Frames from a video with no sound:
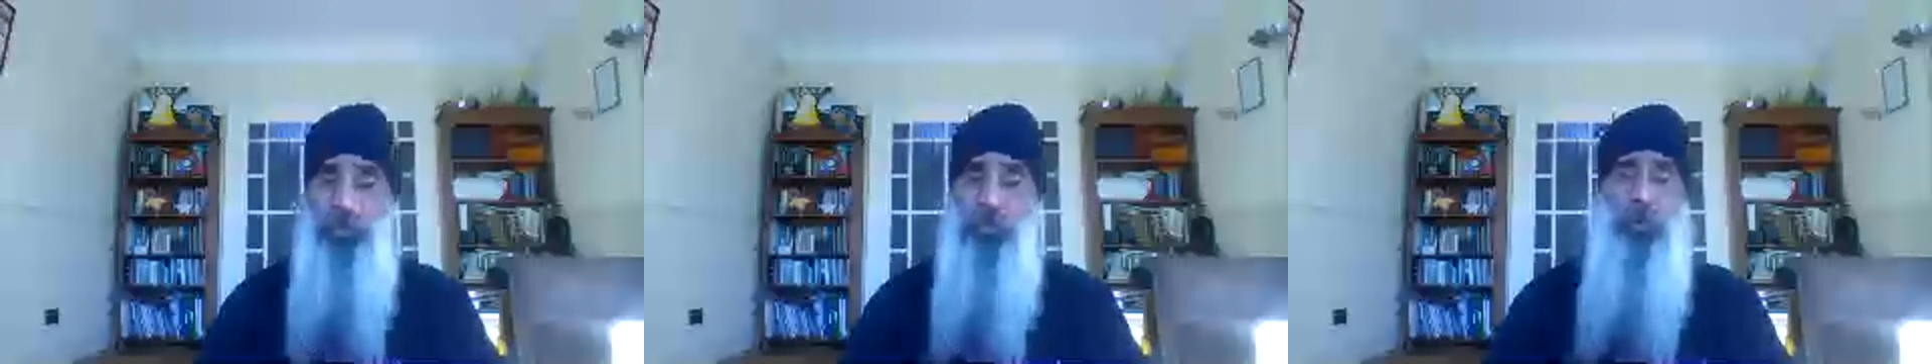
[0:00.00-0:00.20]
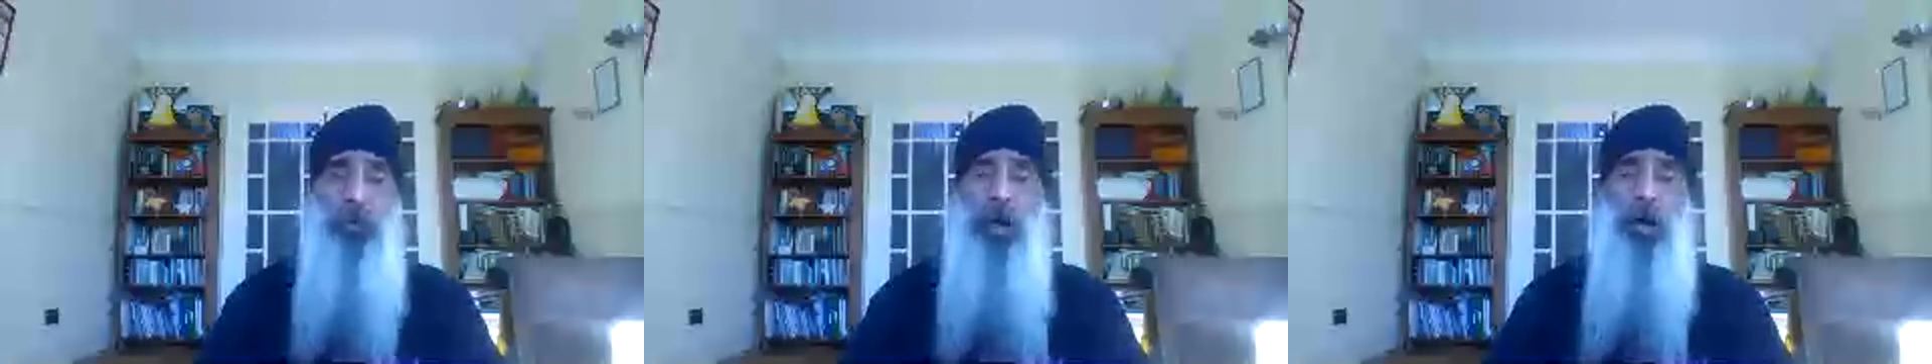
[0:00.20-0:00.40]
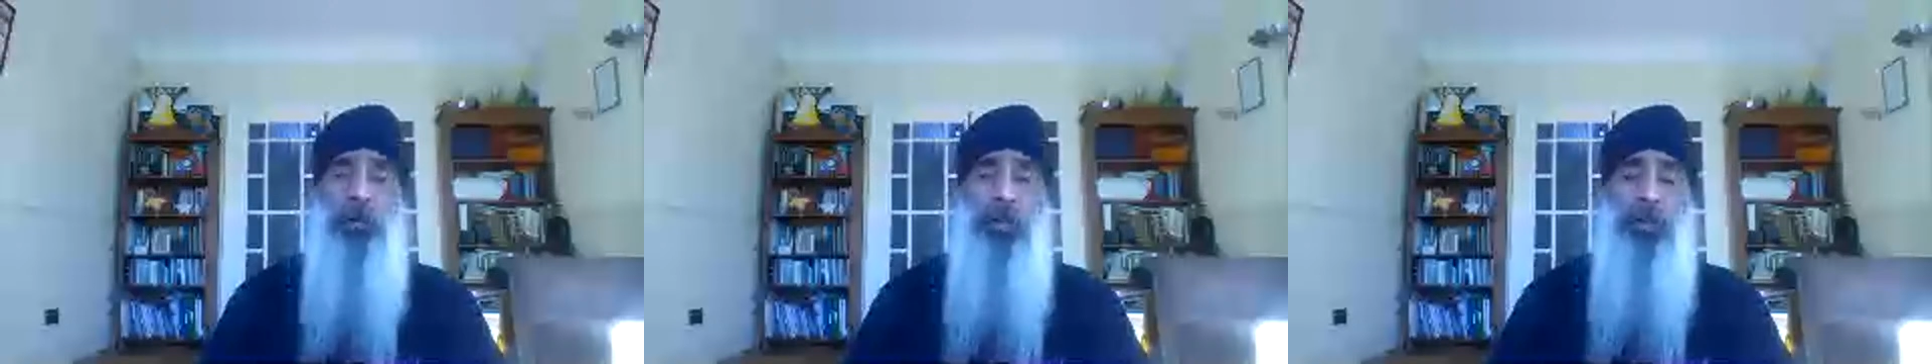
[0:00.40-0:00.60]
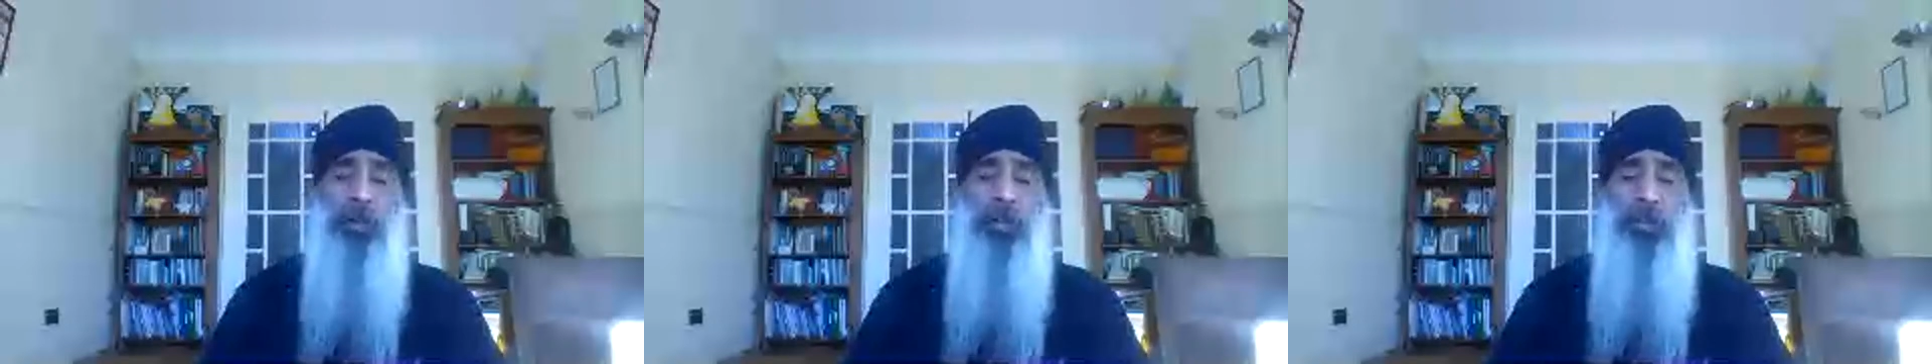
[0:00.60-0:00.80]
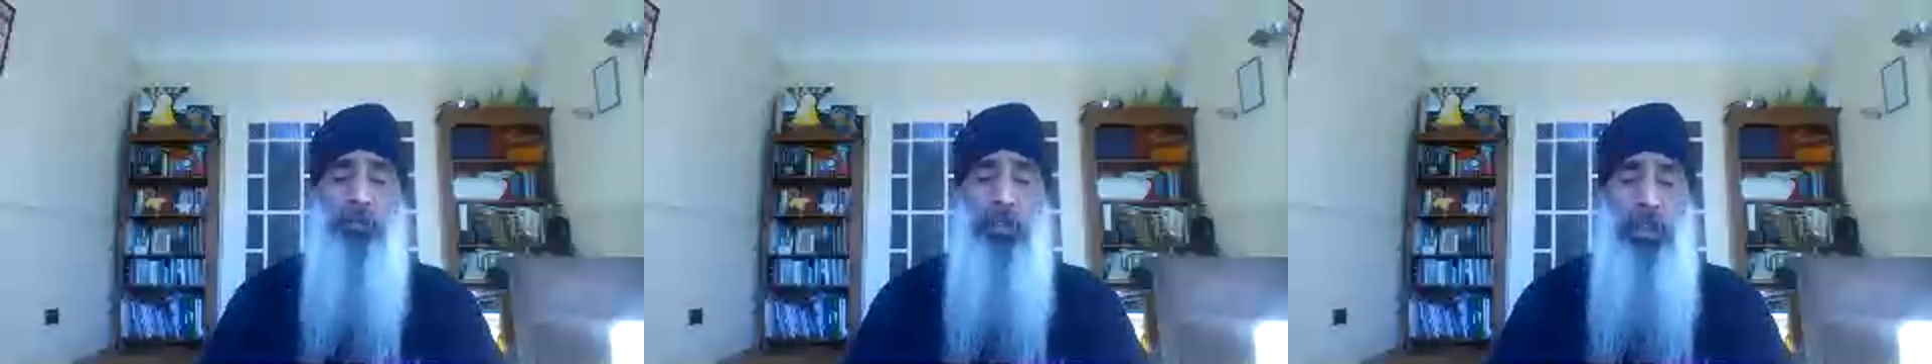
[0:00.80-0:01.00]
So how does
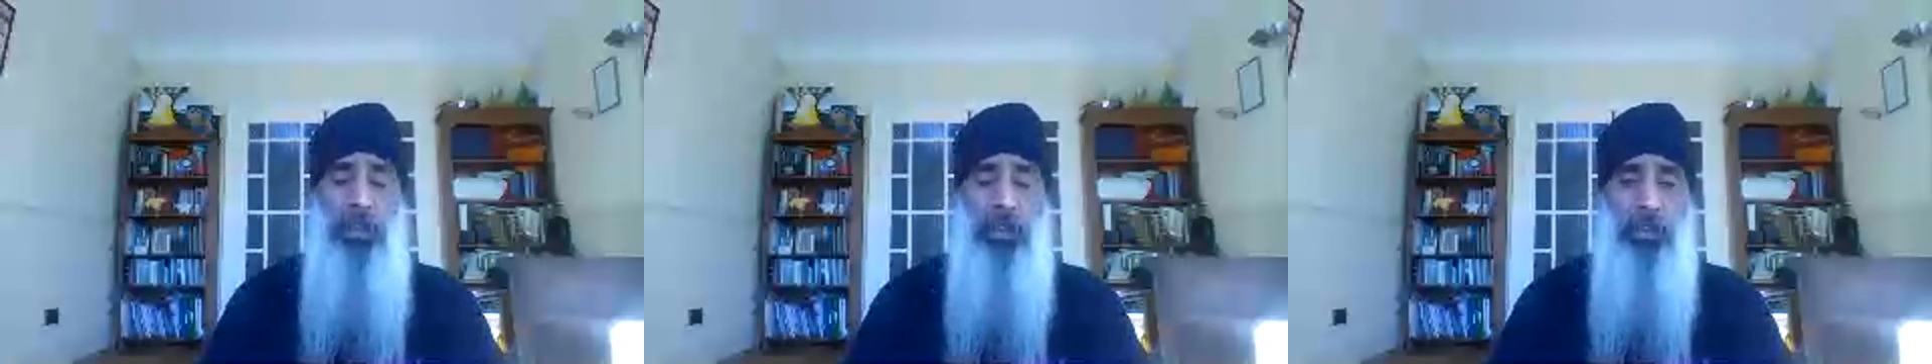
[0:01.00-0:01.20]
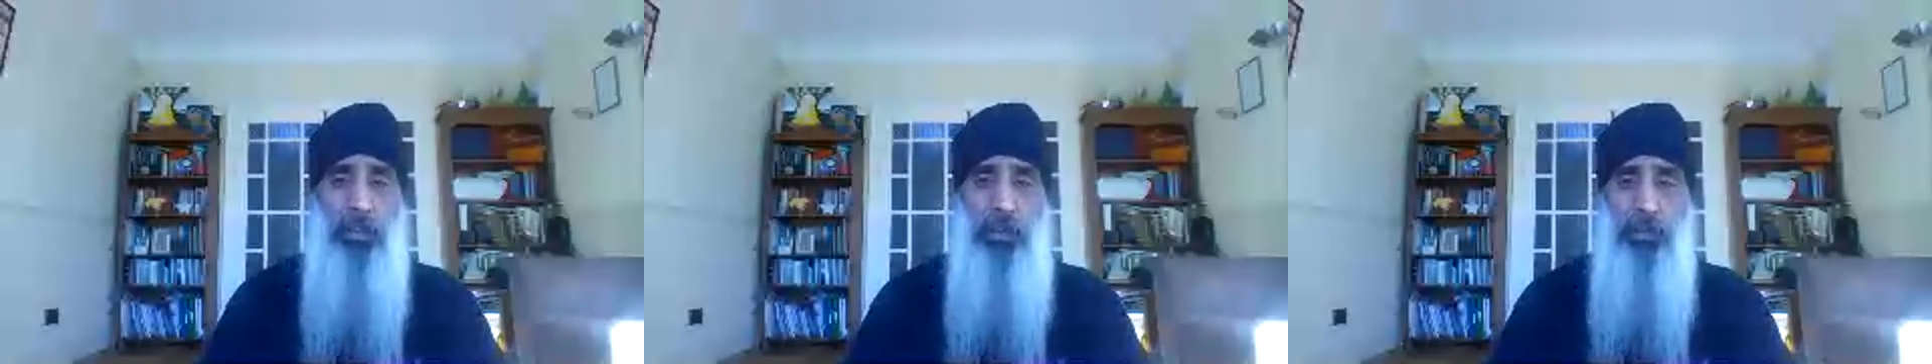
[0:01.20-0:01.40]
it feel?